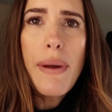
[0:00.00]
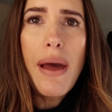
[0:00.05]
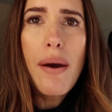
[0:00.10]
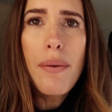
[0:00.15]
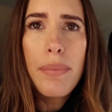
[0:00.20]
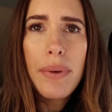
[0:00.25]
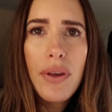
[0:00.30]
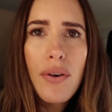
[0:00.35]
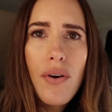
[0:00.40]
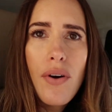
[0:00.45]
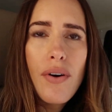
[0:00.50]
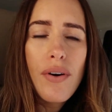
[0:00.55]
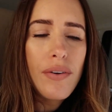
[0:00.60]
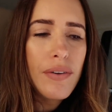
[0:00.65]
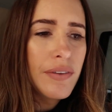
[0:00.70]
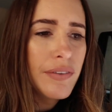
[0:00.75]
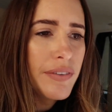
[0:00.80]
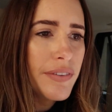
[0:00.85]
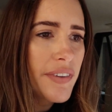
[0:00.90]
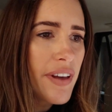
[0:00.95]
about
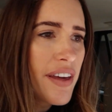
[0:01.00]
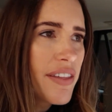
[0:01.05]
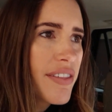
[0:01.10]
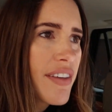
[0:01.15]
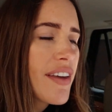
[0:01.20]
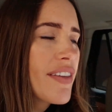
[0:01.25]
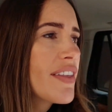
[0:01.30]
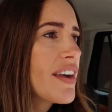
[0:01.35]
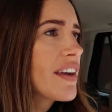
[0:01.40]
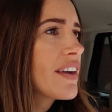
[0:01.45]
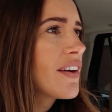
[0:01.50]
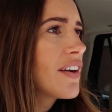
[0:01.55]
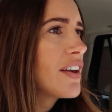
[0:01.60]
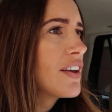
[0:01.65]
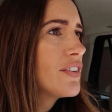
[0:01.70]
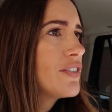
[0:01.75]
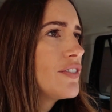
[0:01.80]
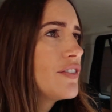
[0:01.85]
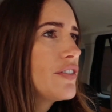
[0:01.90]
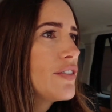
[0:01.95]
because I think they're
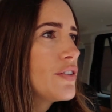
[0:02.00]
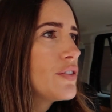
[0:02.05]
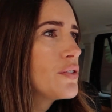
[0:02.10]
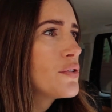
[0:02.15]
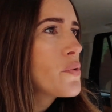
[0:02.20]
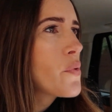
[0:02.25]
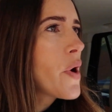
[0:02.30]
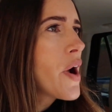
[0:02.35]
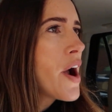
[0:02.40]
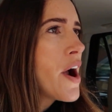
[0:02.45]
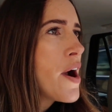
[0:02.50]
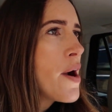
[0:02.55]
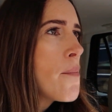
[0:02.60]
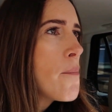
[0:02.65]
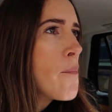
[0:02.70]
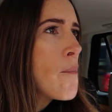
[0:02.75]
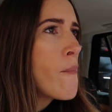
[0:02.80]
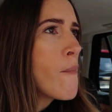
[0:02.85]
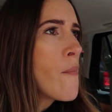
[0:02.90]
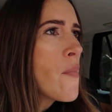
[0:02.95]
going to
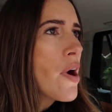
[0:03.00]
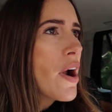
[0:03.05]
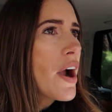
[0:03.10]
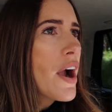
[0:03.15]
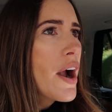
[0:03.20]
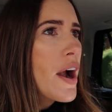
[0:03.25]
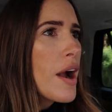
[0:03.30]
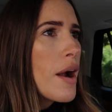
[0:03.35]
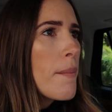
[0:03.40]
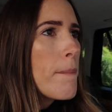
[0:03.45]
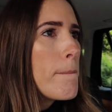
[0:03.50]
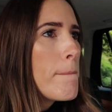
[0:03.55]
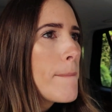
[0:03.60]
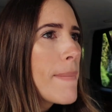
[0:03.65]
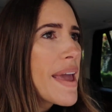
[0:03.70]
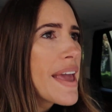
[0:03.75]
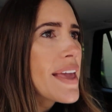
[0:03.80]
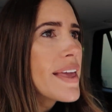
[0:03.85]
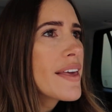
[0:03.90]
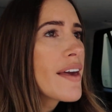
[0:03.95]
um,
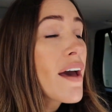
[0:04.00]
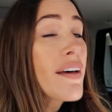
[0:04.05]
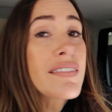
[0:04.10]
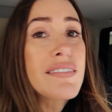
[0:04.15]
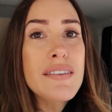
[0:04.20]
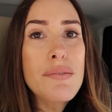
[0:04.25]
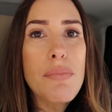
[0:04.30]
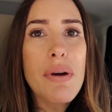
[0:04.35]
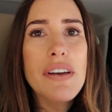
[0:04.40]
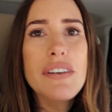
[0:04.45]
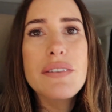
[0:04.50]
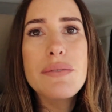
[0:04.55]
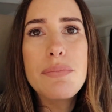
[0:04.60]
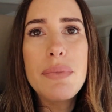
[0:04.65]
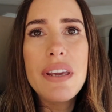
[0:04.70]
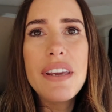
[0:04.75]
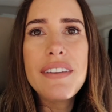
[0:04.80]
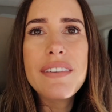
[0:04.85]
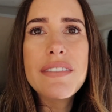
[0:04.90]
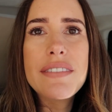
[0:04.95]
make customize
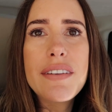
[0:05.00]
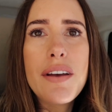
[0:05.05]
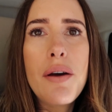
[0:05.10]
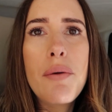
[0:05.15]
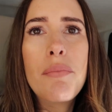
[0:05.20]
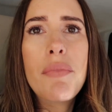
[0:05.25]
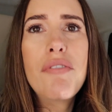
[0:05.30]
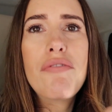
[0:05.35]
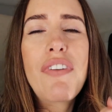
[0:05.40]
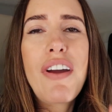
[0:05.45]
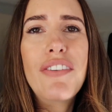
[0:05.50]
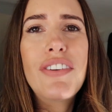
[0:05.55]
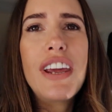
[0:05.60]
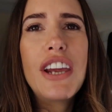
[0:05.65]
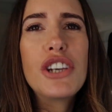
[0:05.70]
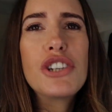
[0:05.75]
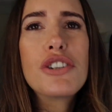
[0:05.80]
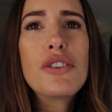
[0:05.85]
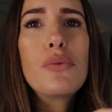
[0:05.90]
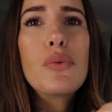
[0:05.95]
me some
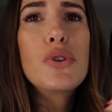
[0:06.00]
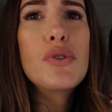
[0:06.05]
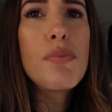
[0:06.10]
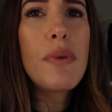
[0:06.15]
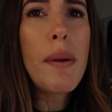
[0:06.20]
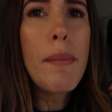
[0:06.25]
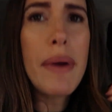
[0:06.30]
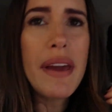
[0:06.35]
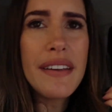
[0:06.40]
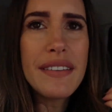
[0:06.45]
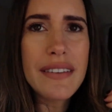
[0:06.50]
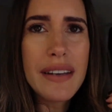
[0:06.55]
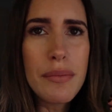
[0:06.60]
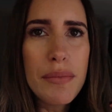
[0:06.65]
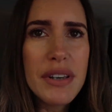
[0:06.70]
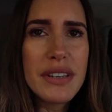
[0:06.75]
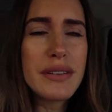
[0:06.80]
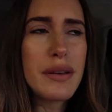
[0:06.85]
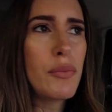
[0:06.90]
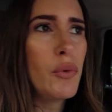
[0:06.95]
foundation which would be amazing
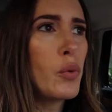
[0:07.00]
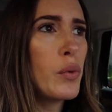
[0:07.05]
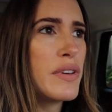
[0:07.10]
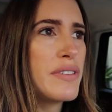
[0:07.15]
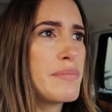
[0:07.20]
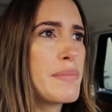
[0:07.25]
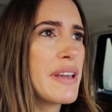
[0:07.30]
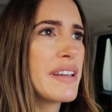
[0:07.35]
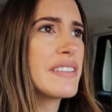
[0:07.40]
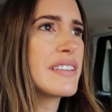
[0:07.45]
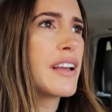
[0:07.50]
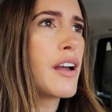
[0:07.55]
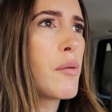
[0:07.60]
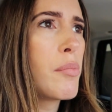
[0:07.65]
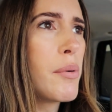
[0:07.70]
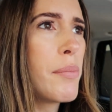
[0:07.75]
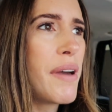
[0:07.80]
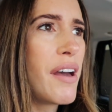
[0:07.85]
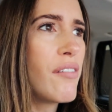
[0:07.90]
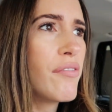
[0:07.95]
because I'm always mixing
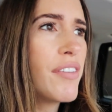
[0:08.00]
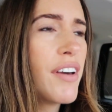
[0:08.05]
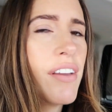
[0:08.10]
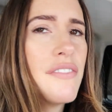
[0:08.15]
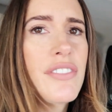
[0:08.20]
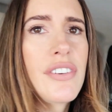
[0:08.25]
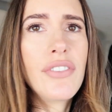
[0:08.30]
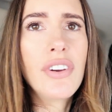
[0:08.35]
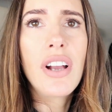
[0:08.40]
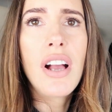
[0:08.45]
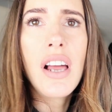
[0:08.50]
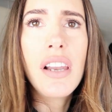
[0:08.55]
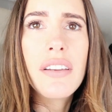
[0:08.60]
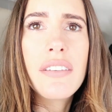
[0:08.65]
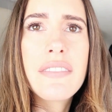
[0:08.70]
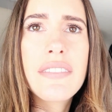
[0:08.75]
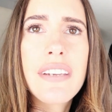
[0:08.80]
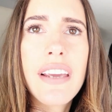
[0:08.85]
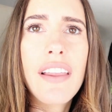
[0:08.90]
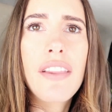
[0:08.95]
up about five different
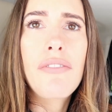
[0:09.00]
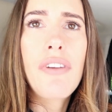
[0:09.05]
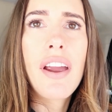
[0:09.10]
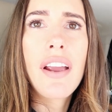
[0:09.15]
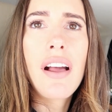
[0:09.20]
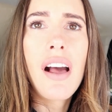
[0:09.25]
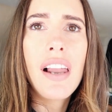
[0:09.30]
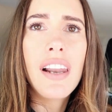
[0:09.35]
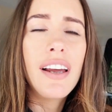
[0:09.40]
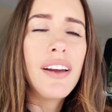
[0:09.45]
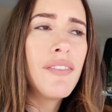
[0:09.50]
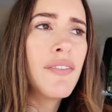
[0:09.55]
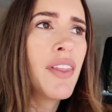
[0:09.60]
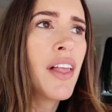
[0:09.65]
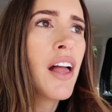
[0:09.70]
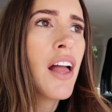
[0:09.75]
colors to get the right color